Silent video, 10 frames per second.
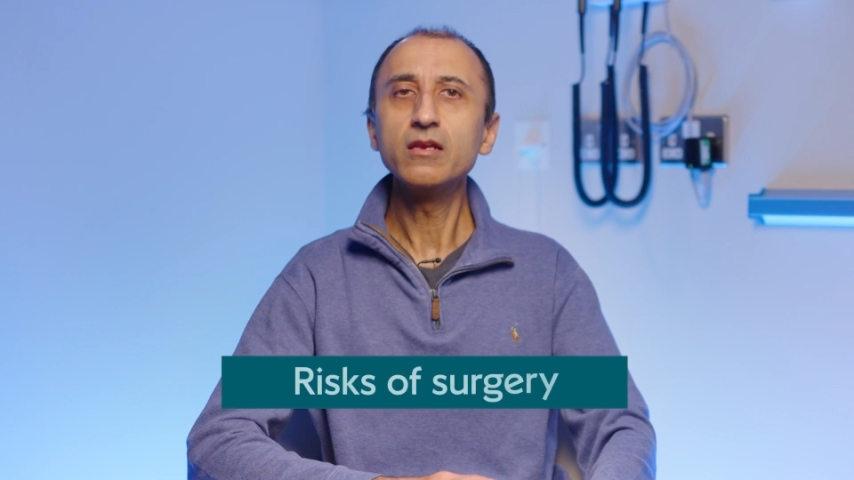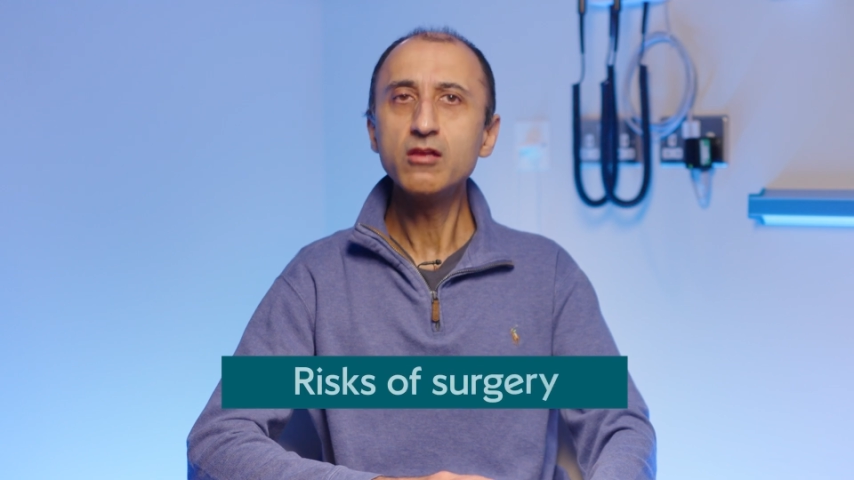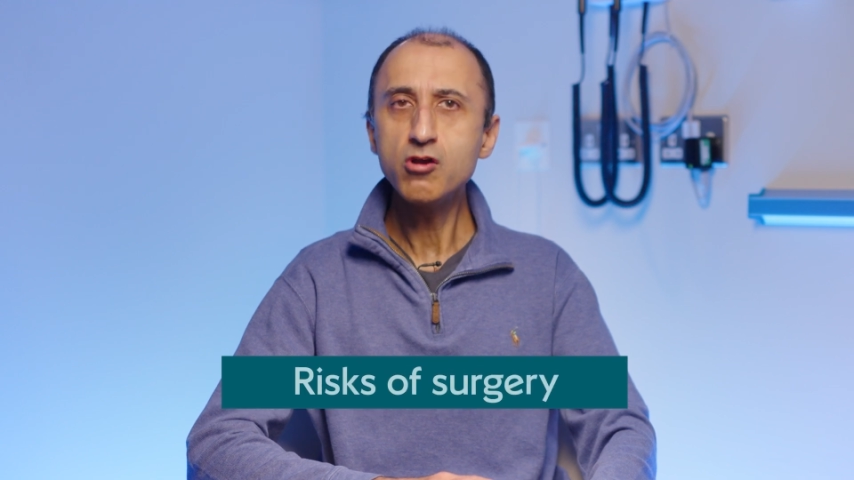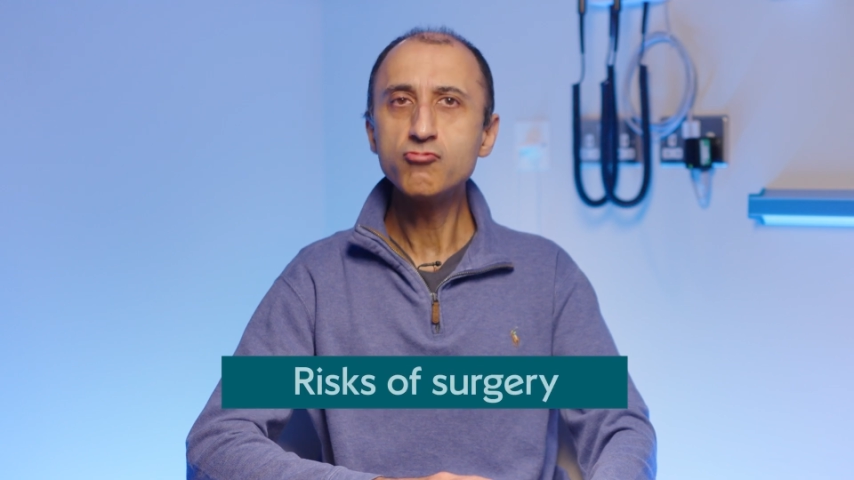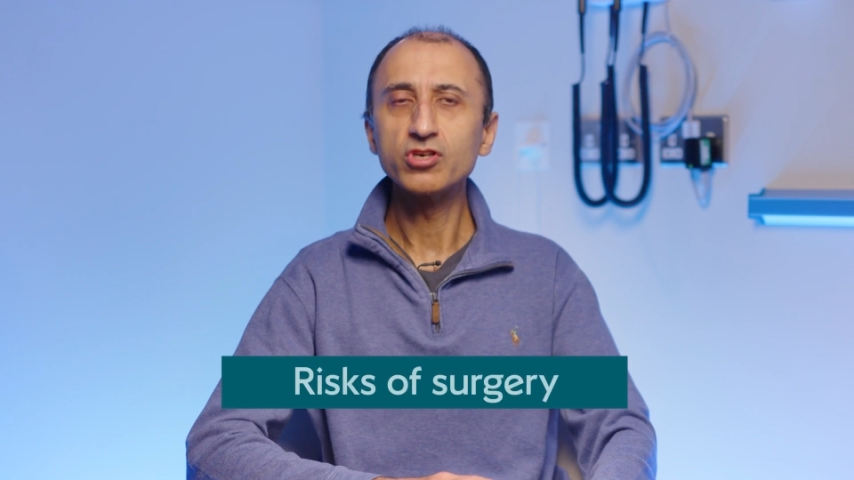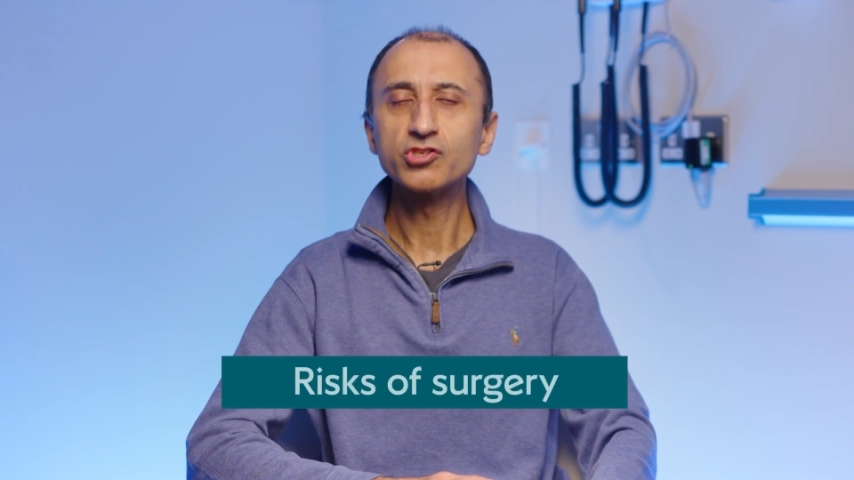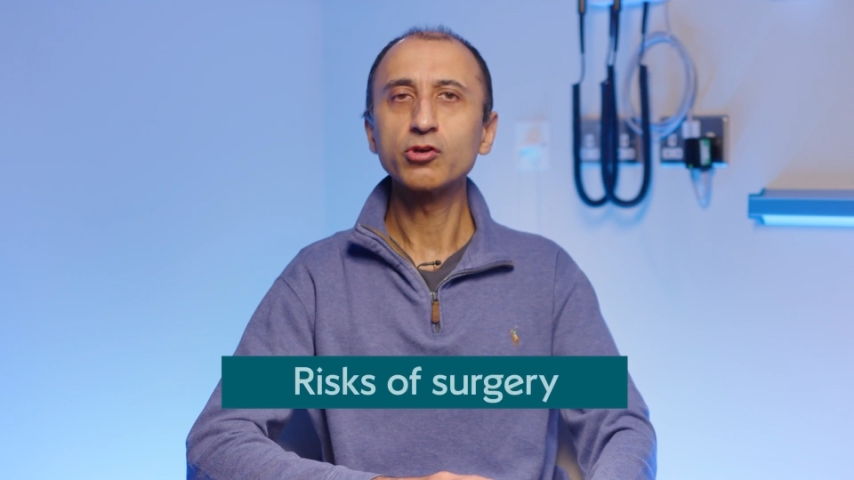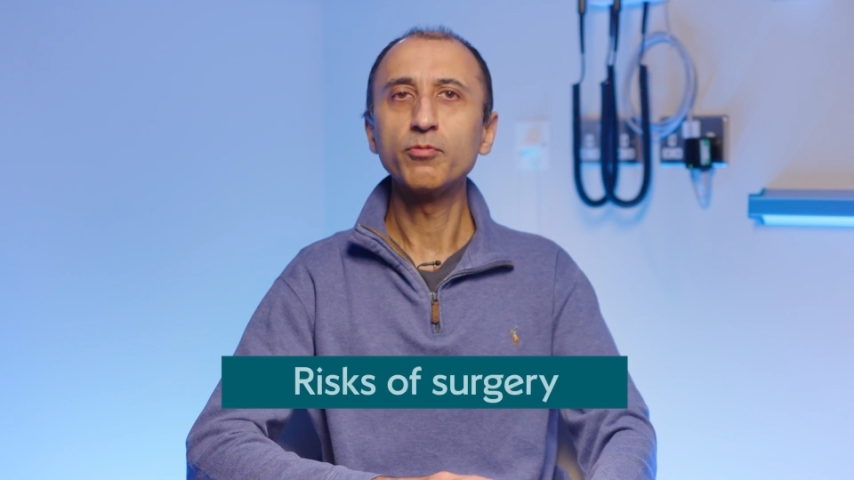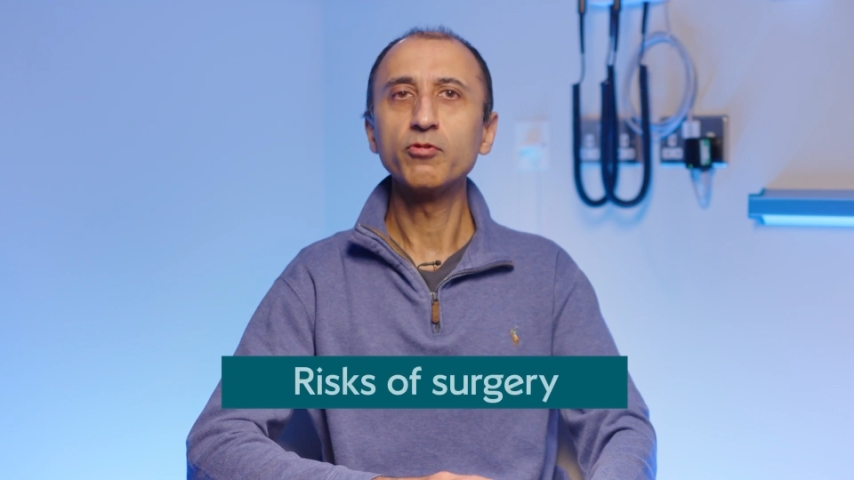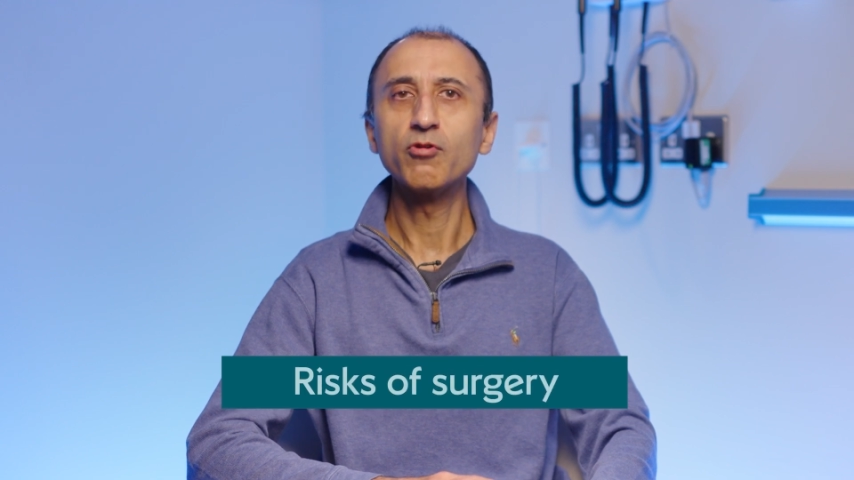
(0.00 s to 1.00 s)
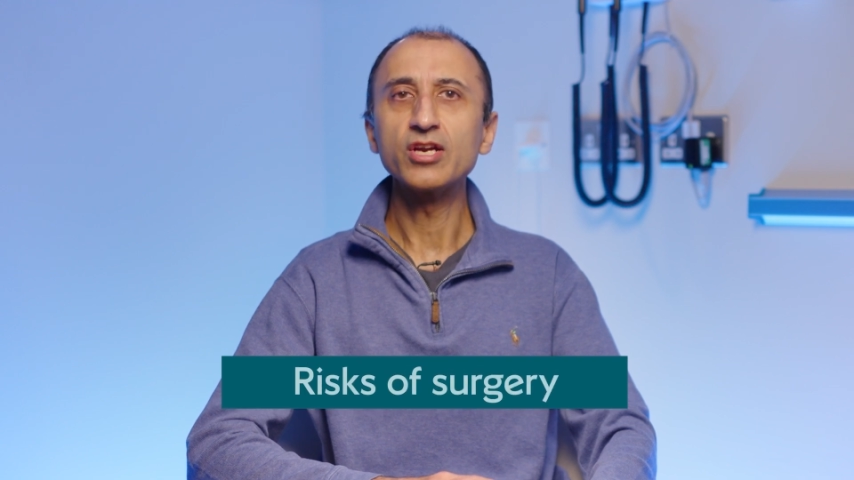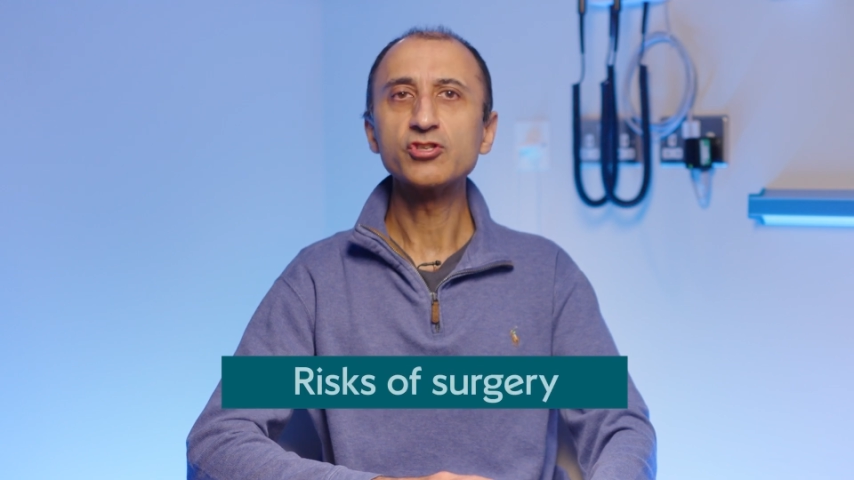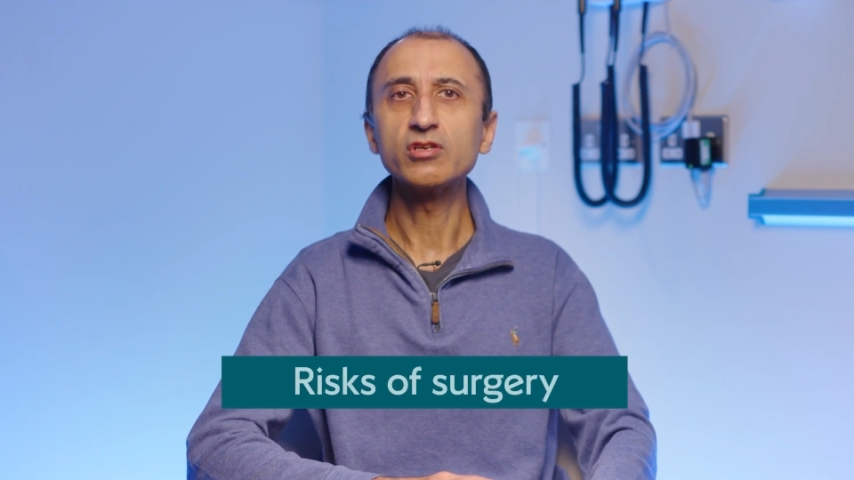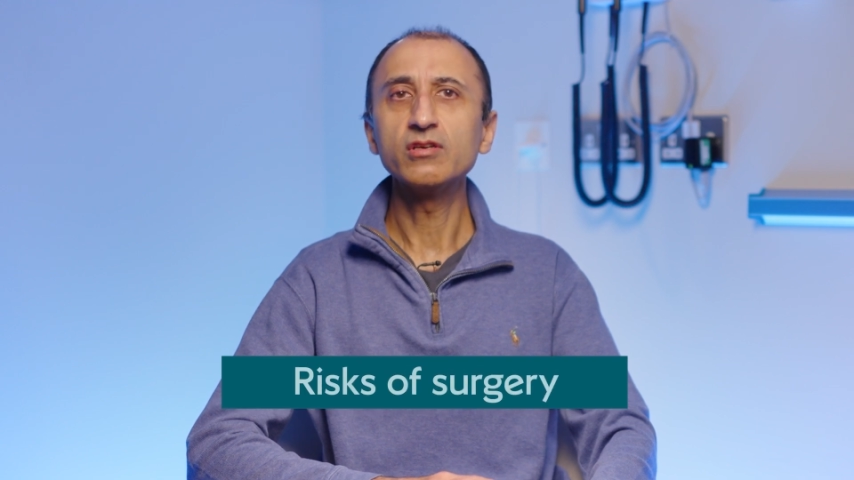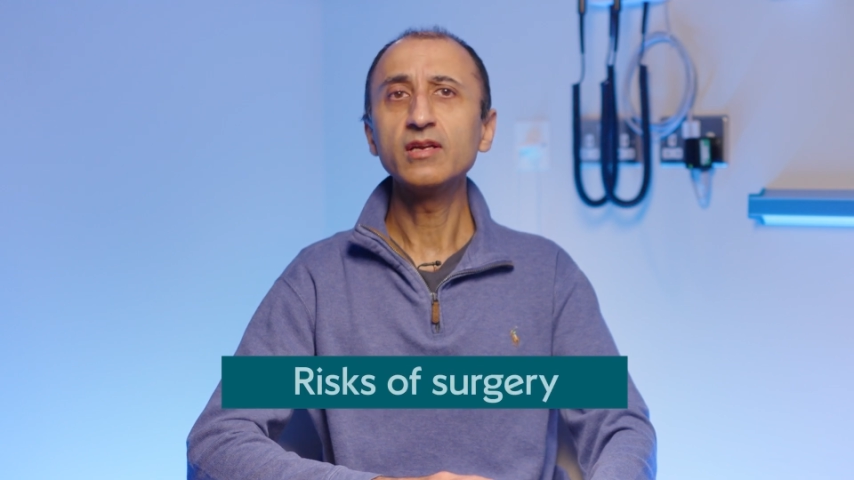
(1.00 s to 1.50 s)
low risk
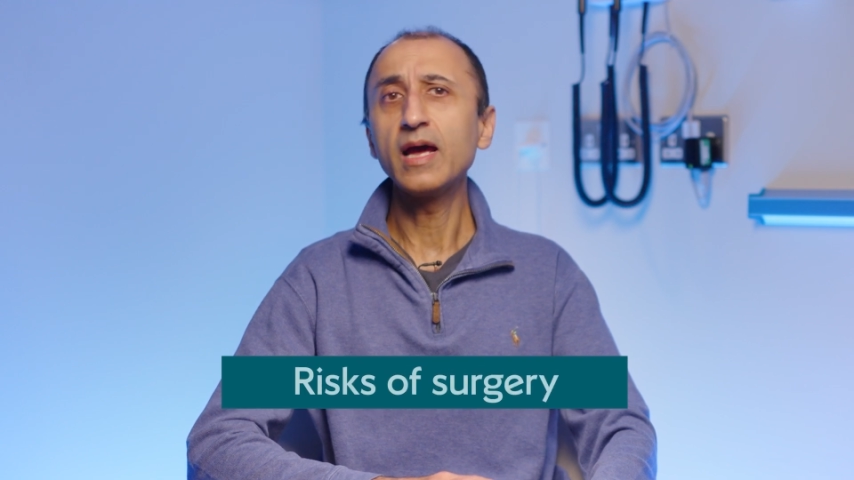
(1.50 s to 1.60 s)
operation